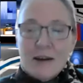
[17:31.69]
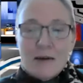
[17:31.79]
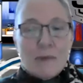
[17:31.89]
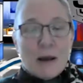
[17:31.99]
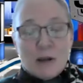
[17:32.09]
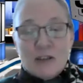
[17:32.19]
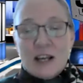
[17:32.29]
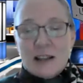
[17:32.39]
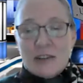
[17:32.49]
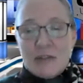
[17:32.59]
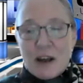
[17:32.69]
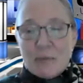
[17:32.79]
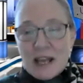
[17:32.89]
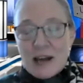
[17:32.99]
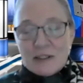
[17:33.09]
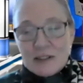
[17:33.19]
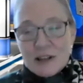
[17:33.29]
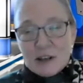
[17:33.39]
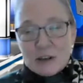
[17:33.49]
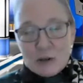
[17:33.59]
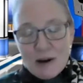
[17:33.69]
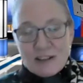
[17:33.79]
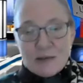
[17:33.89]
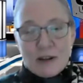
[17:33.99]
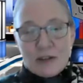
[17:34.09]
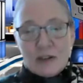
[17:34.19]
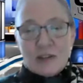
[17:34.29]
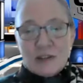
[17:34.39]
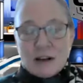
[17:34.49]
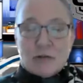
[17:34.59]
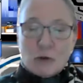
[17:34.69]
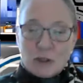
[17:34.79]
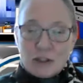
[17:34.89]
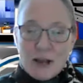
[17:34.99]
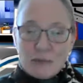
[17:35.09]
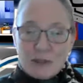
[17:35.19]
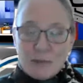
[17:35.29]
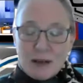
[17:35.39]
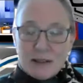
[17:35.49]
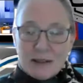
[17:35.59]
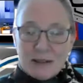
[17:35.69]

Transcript: Maybe you take the family out to dinner twice a month instead of 4 times a month.